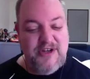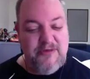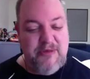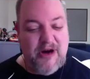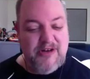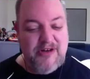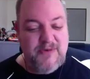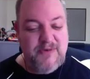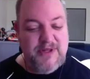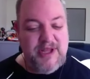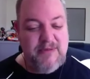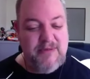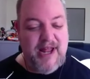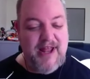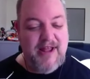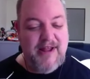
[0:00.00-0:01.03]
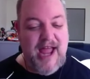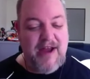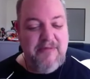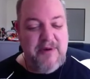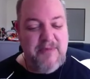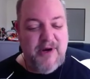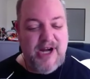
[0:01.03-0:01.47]
personal with you, but I, I
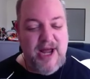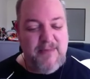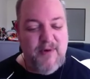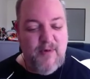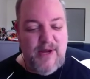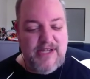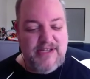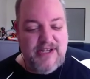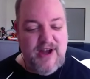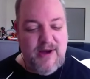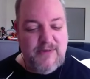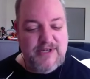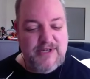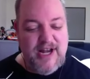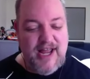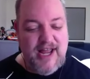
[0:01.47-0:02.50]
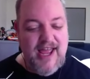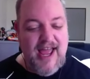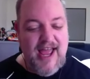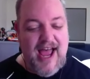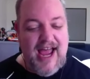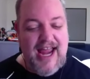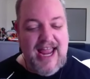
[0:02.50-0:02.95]
remember a couple weeks ago, I was gonna,
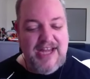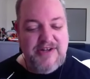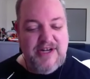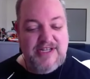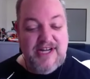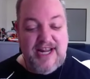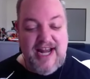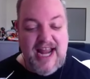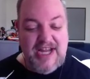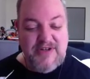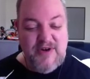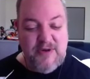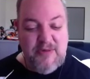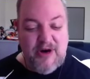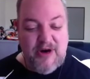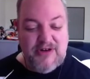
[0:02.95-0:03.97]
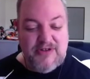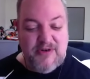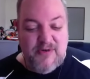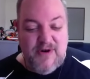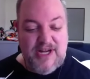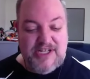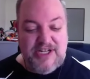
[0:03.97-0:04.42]
I asked you, I said, "Can I ask you a personal
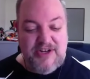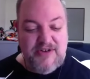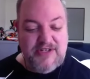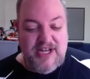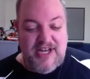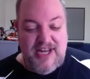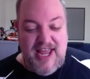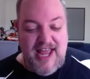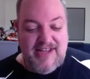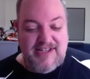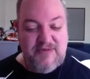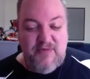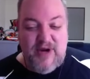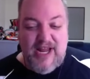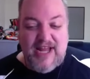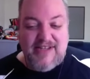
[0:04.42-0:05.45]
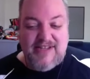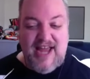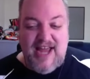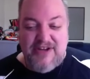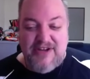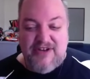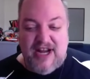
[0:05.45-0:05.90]
question?" You said yes, and we got
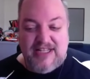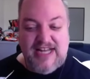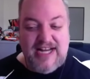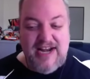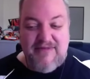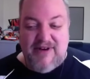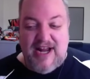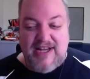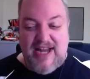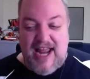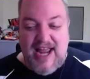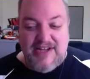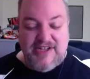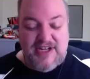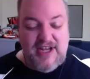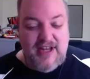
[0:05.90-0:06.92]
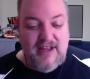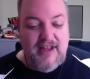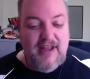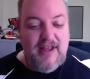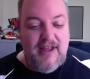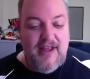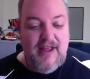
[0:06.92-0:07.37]
sidetracked, and I never got to ask you.
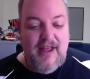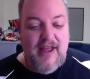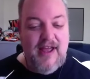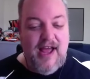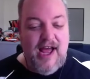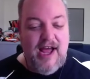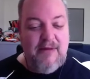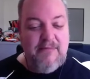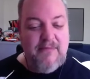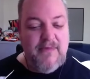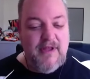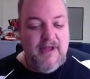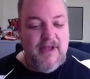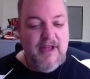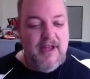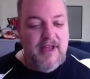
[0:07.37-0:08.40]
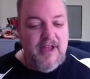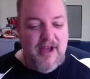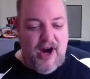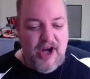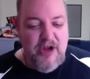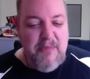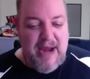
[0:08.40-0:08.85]
Um,
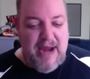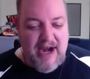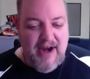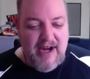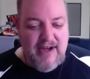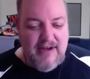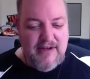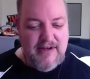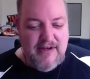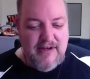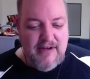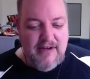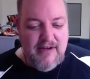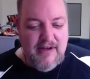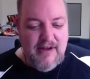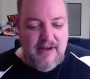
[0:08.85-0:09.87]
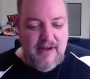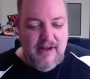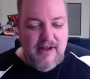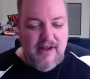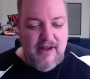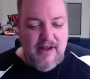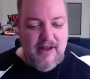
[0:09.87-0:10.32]
are you married?
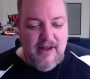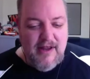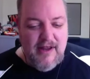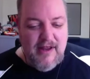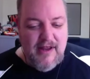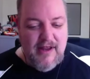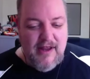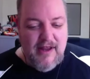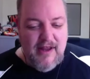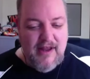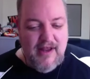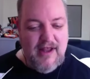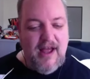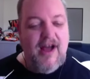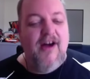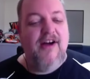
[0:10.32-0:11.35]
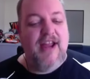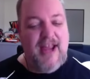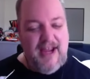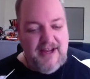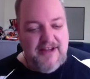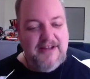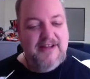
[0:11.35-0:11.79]
Yes.
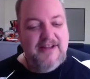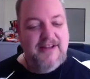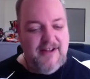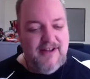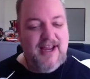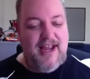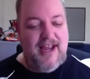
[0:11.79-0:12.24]
Okay. Okay.